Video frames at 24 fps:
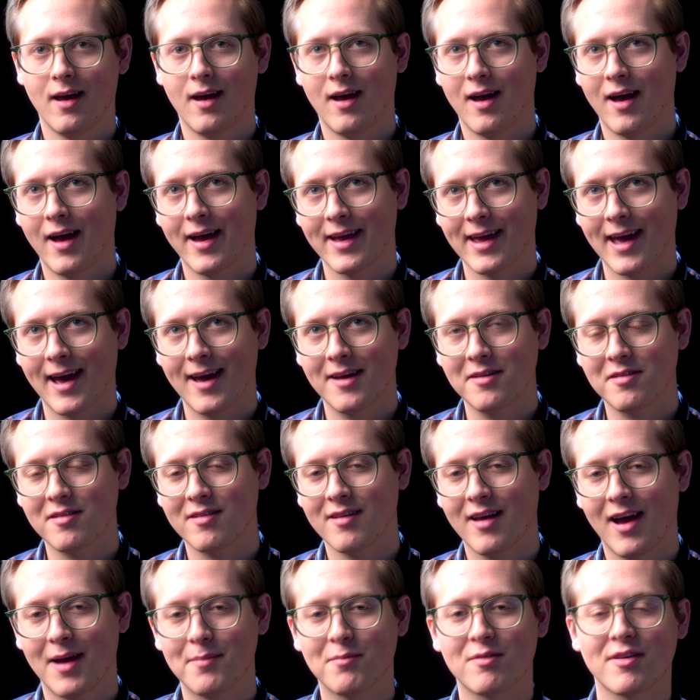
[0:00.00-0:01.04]
Hi guys,
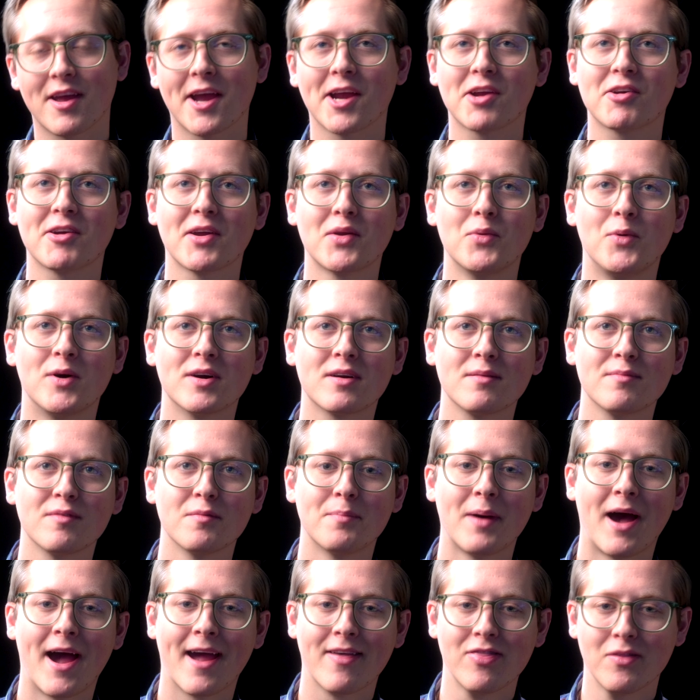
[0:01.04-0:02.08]
I'm Zachary and welcome to
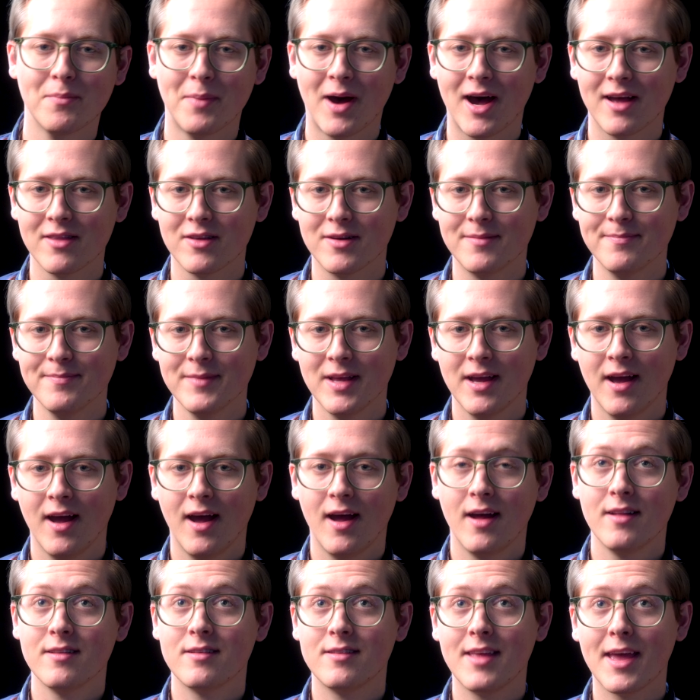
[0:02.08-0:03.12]
Behind the Bottle.
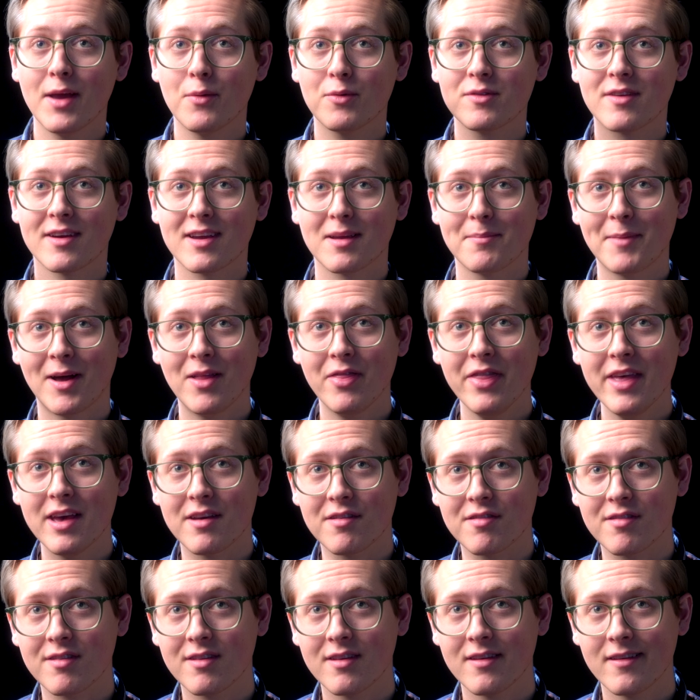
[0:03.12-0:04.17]
Today we're talking about
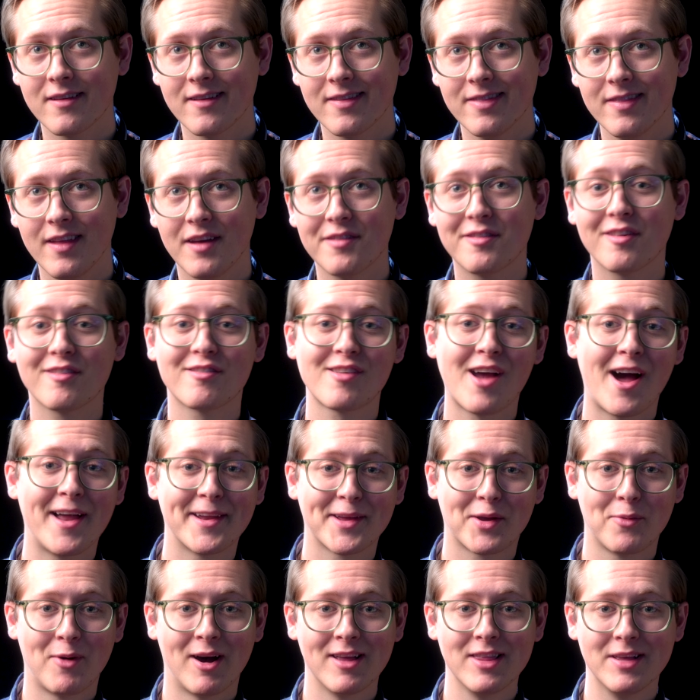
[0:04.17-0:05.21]
this. This is Tonic
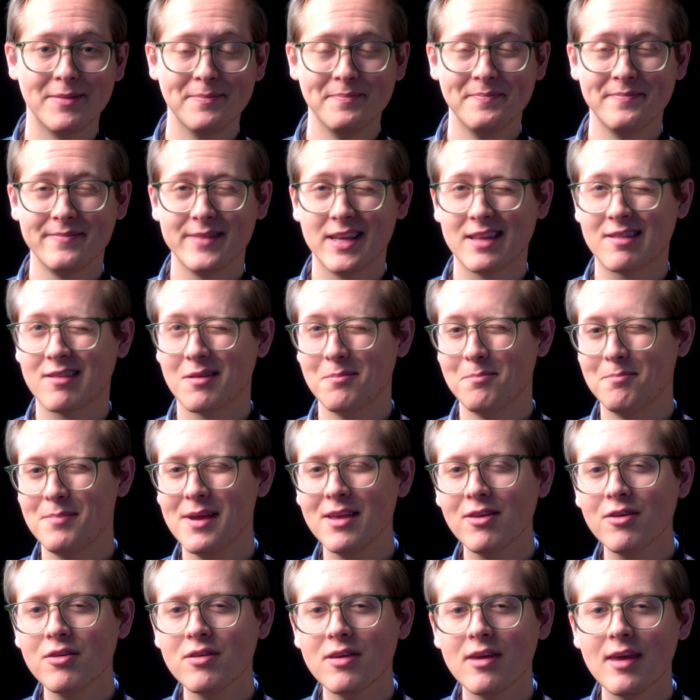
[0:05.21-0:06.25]
Water. It's a
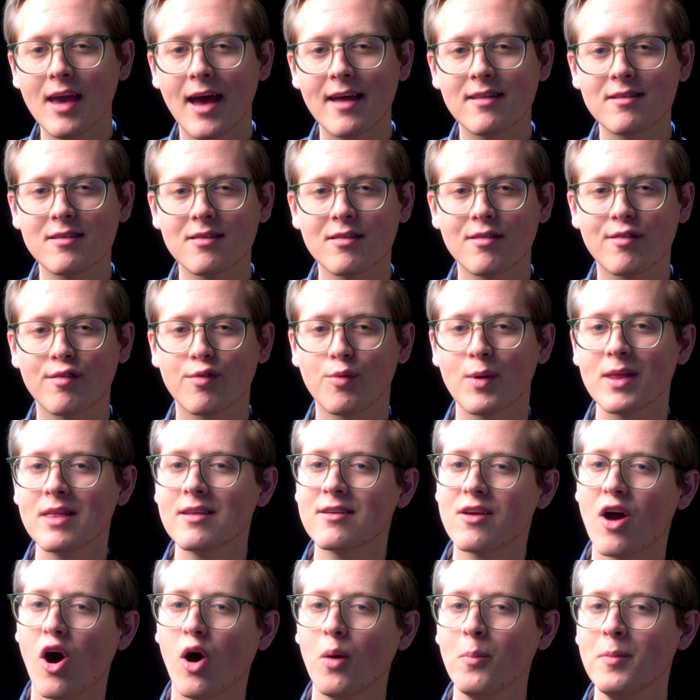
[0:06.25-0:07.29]
bitter yet sweet and
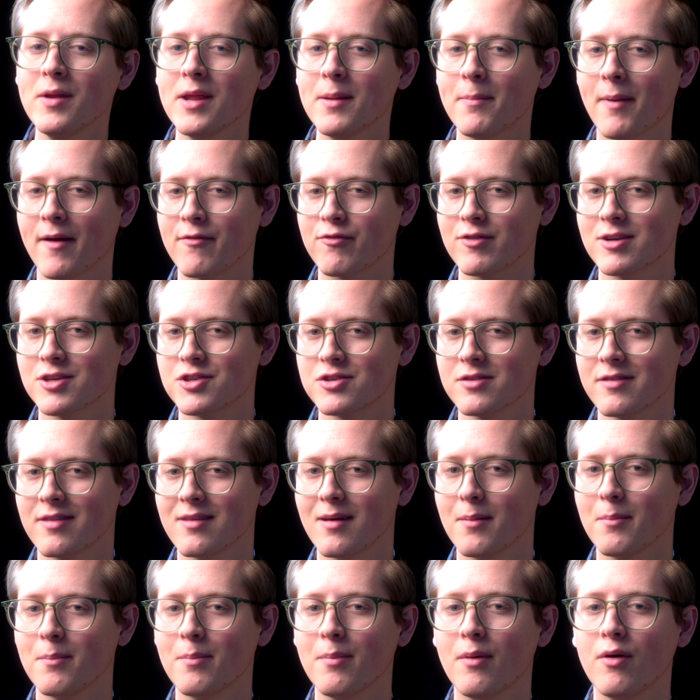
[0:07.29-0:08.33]
carbonated beverage
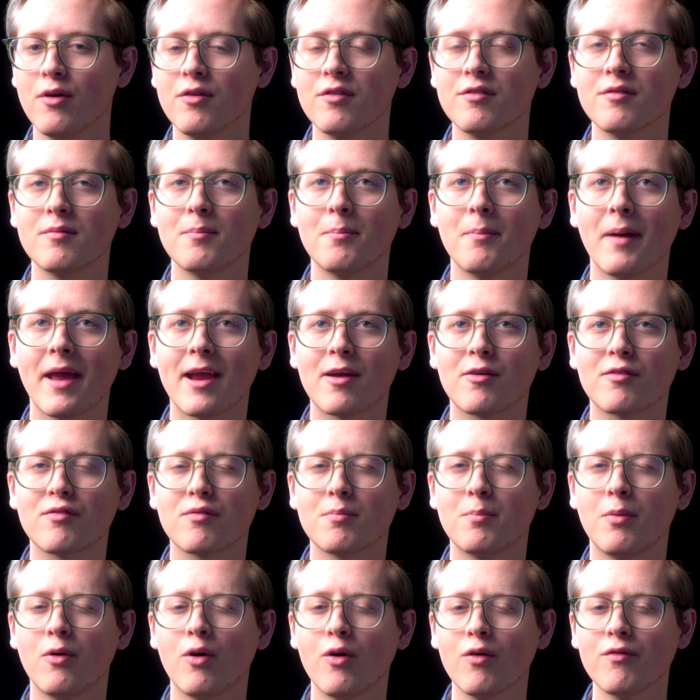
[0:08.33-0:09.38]
that pairs
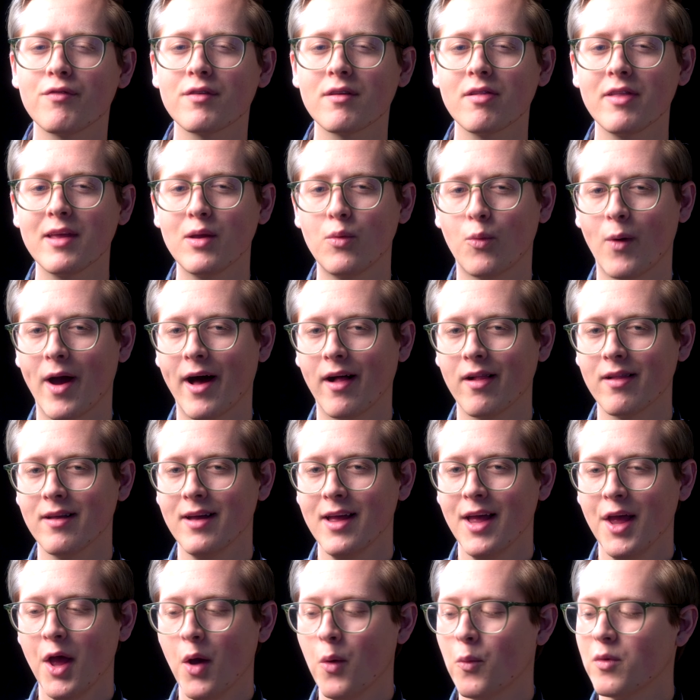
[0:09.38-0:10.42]
perfectly well
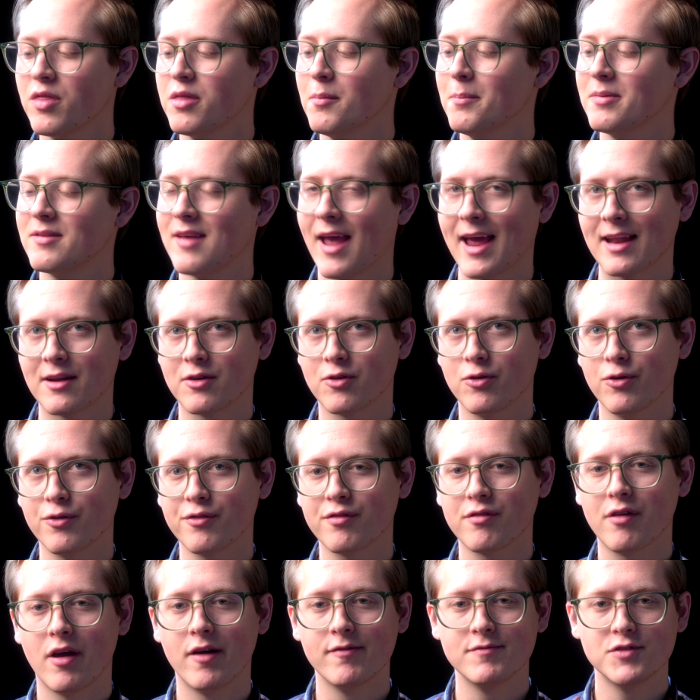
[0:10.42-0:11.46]
with the
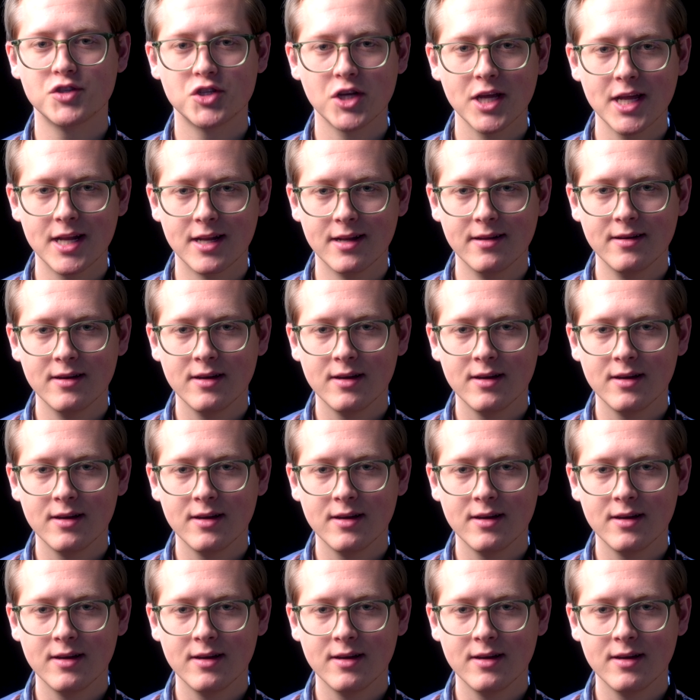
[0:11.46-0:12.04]
botanicals of gin.